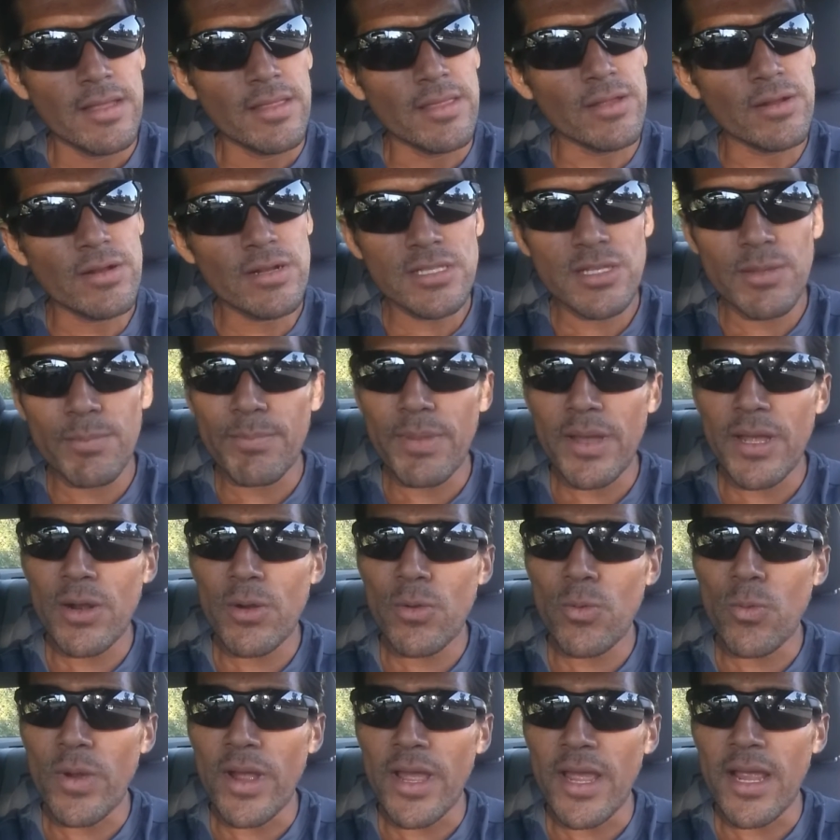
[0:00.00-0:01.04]
there is a
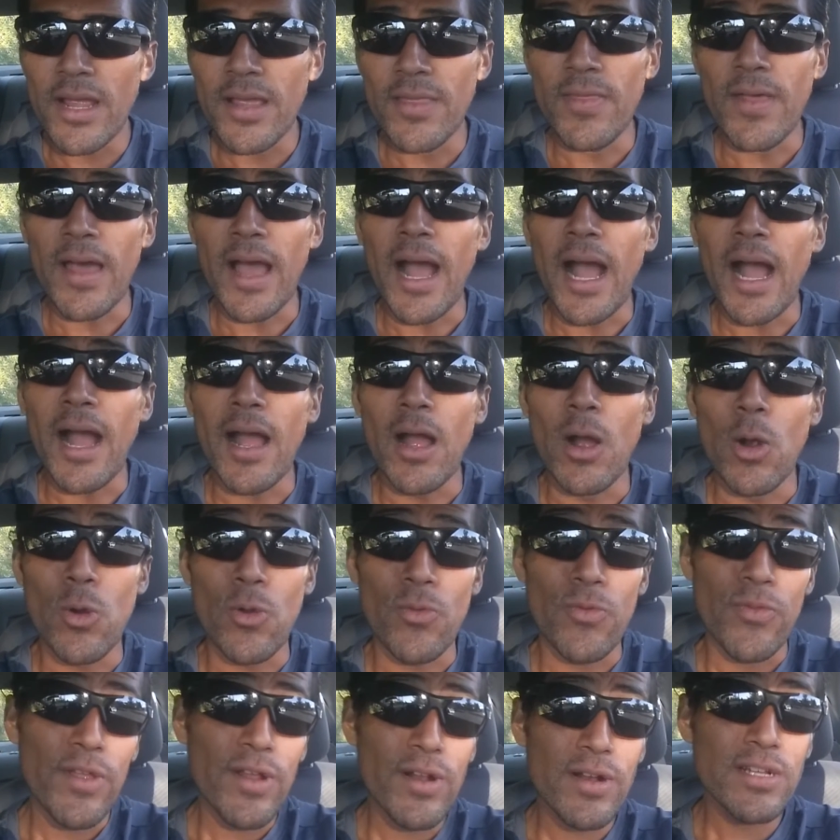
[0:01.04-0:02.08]
better way
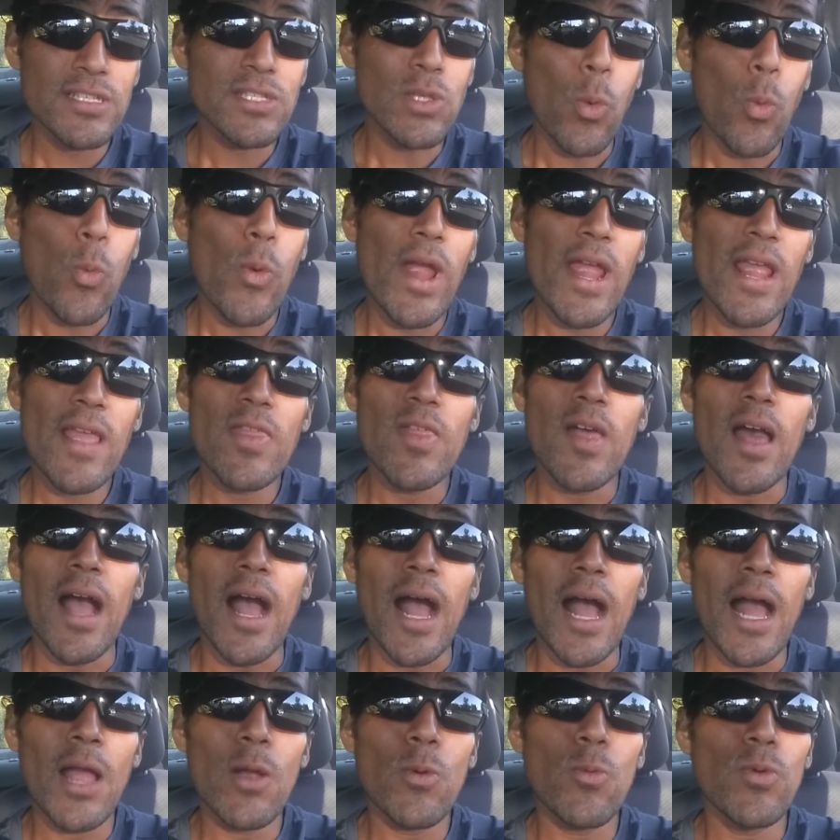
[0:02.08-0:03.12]
there is a way that
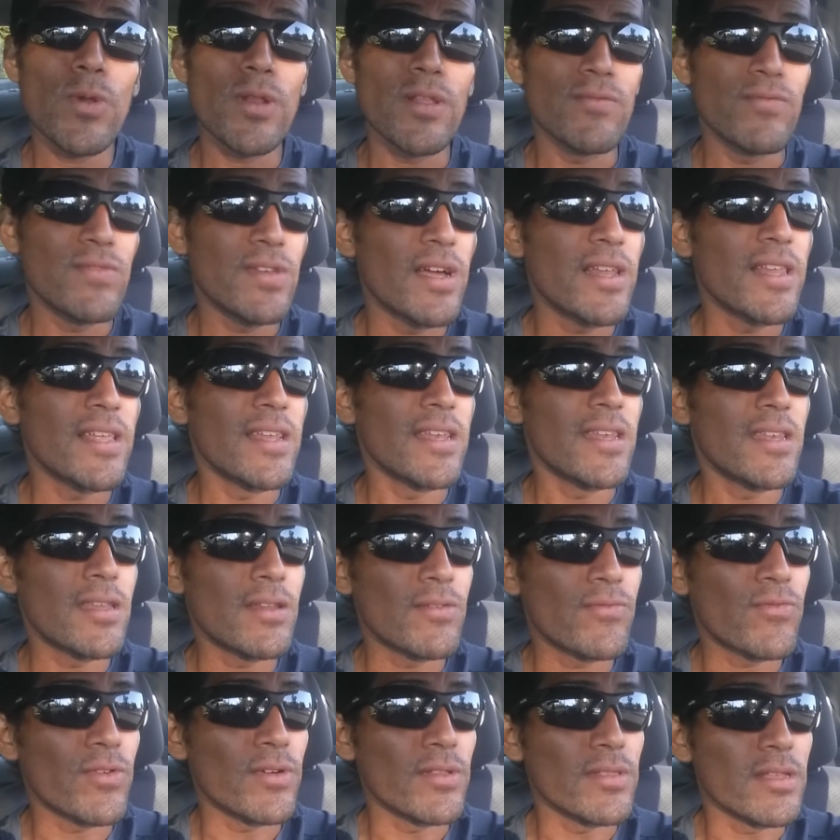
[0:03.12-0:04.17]
I would have done it
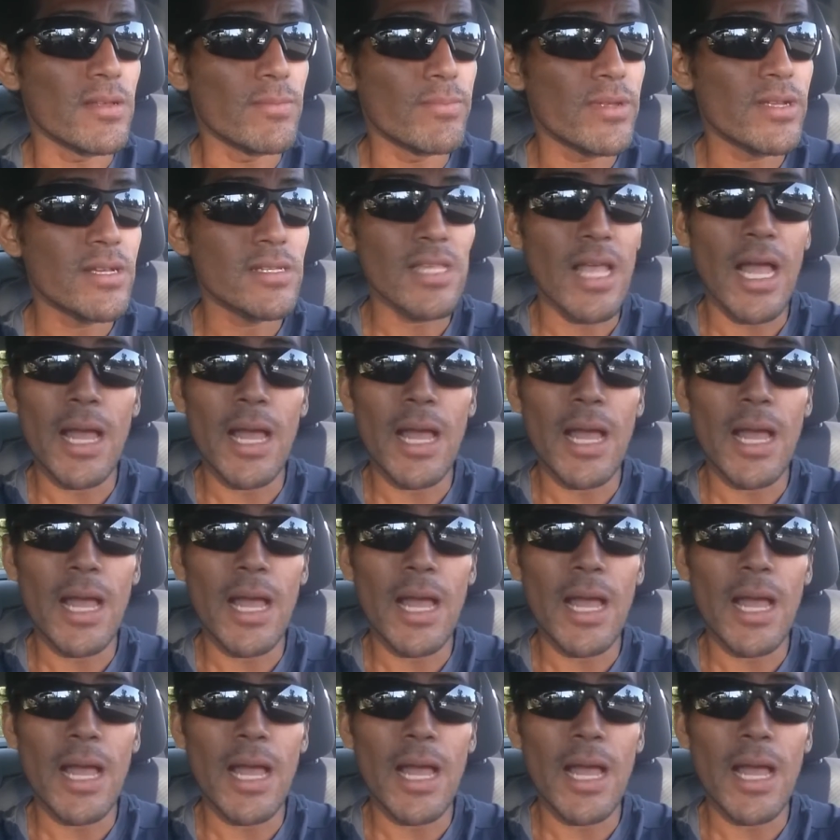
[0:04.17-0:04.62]
differently, because